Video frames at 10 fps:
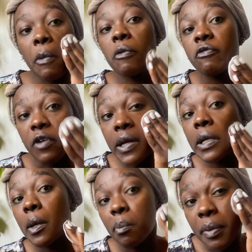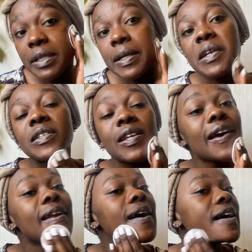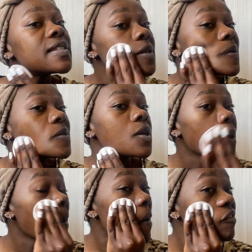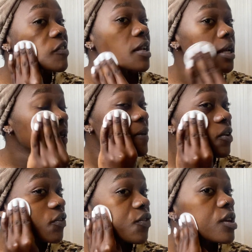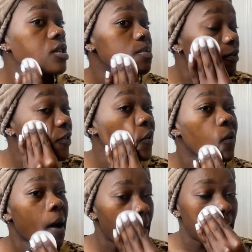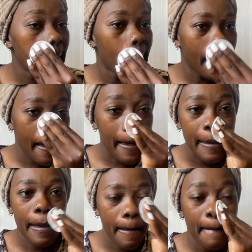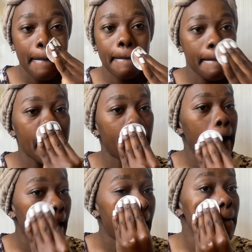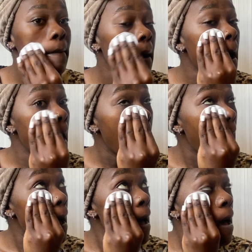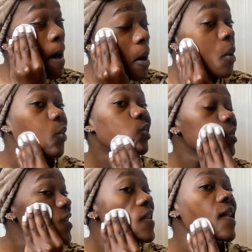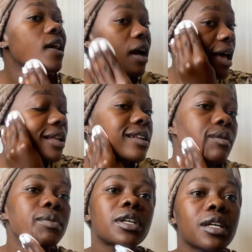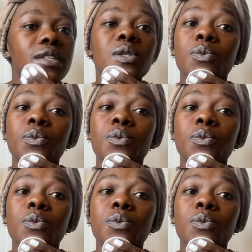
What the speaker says: Very important to get the aesthetic of cleaning your face before you apply makeup, because